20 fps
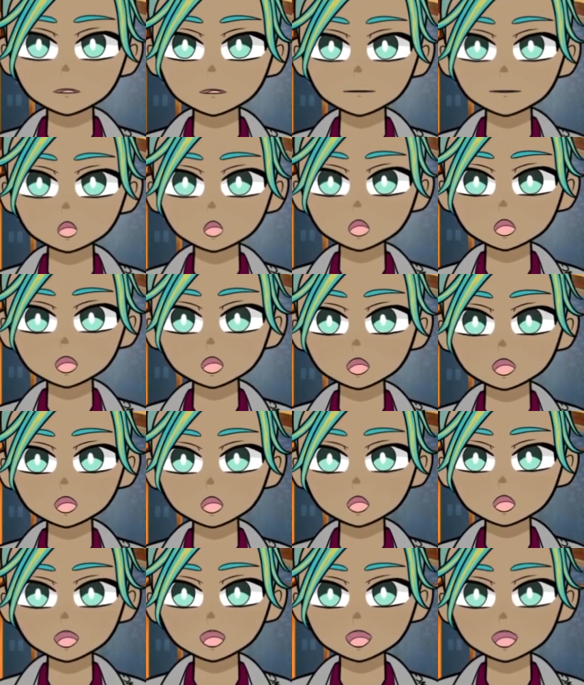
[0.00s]
but
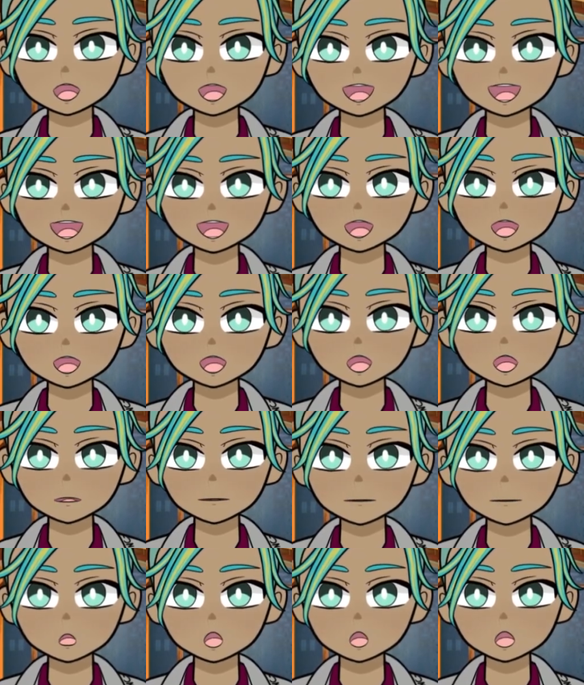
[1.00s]
I think that
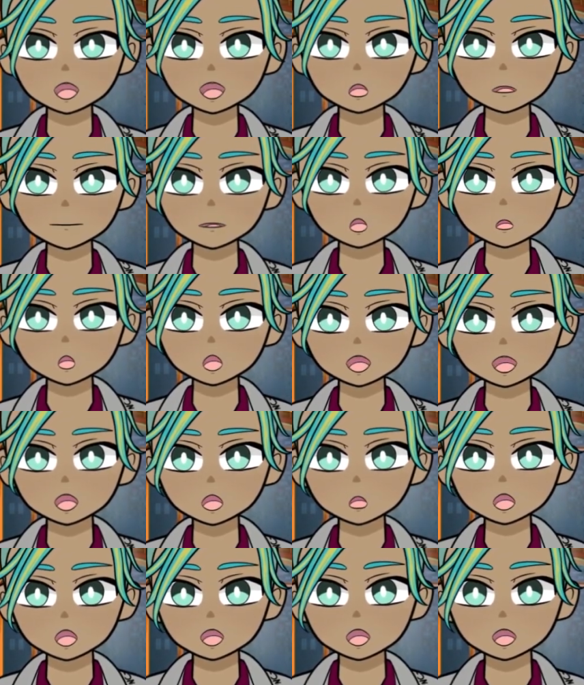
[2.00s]
most of the rest
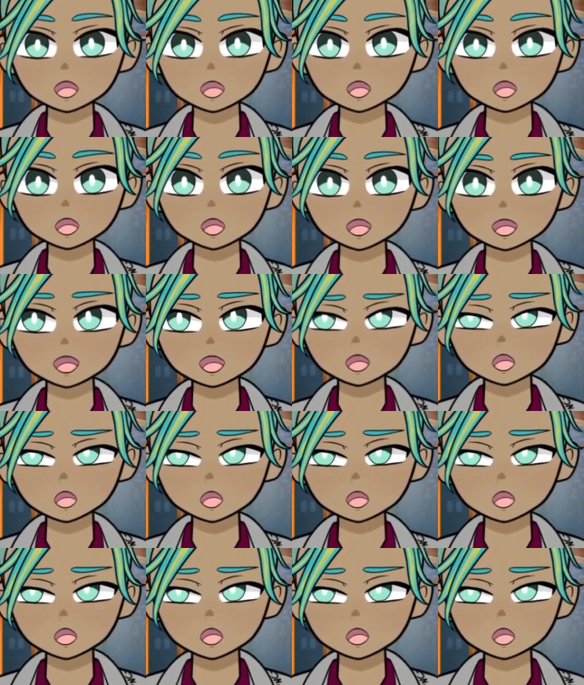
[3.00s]
of it is kind